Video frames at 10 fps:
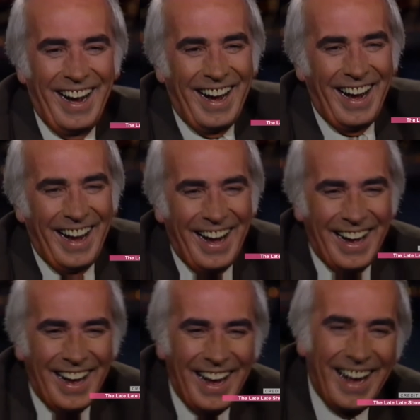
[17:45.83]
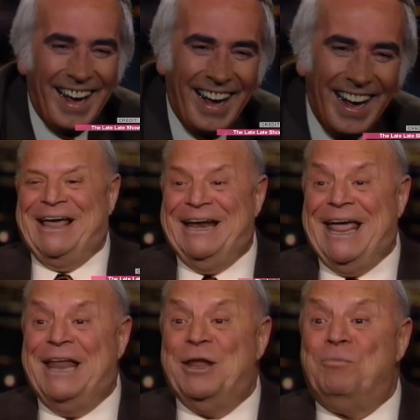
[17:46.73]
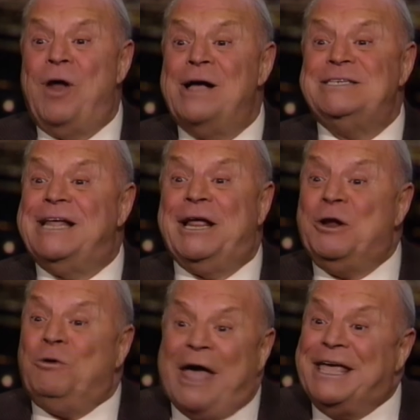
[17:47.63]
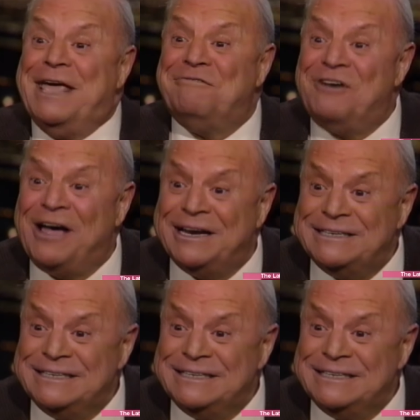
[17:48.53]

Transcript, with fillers: I told him that, and now I got an aunt in the Bronx that I can't find.